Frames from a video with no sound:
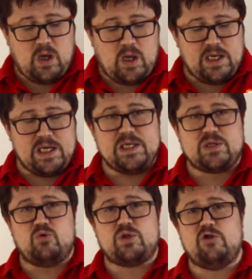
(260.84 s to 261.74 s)
It is
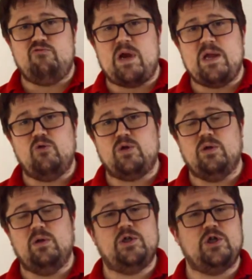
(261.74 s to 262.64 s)
also railed
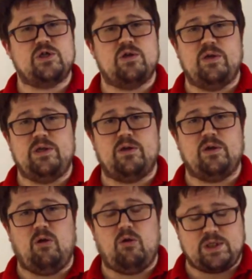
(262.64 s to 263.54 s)
just like the other
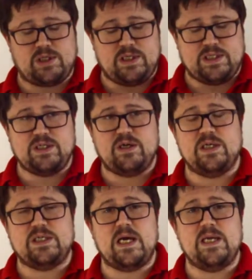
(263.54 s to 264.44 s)
Glocks, so this is going
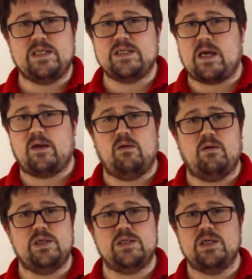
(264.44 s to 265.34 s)
to take tac
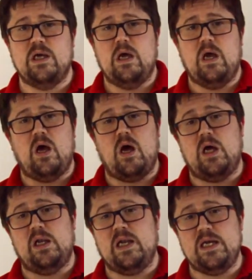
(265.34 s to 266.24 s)
lights,
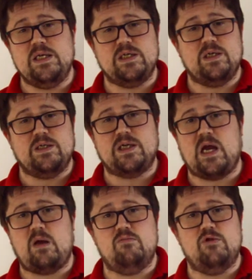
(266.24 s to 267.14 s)
lasers,
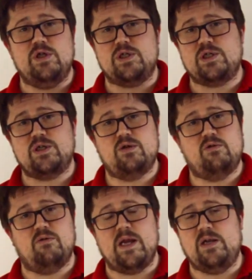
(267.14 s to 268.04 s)
cameras,
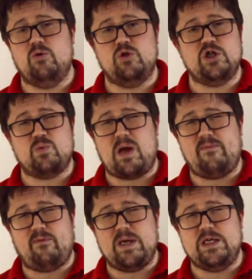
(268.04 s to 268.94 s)
grenade launchers,
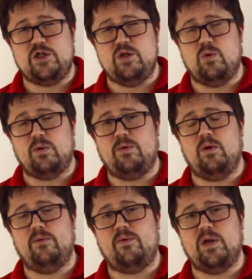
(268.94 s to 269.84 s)
whatever it is you want to put on
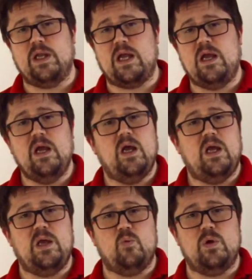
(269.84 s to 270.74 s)
the front of that,
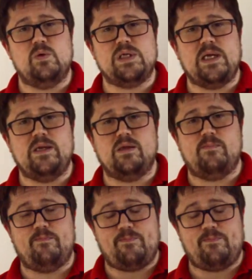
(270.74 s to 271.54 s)
it will take them.